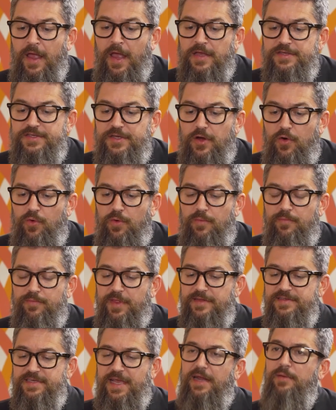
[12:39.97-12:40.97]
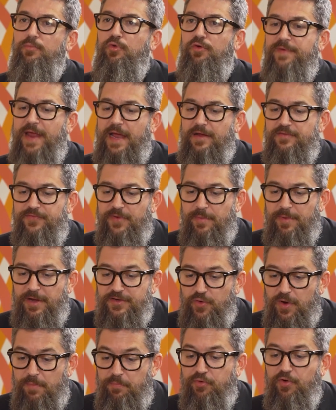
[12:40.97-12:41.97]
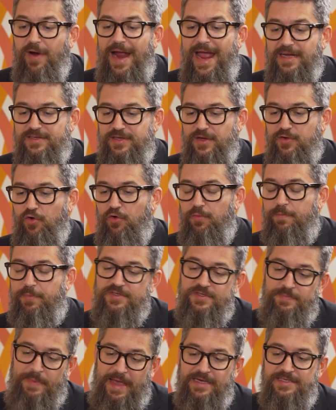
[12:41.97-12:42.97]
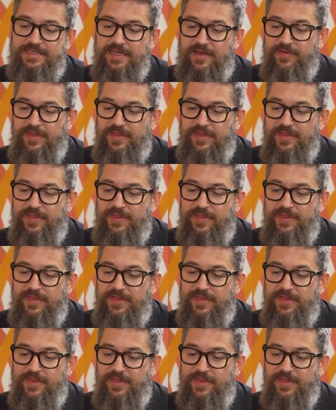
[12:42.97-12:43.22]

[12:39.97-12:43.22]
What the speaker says: So let's kind of move down to a practical perspective,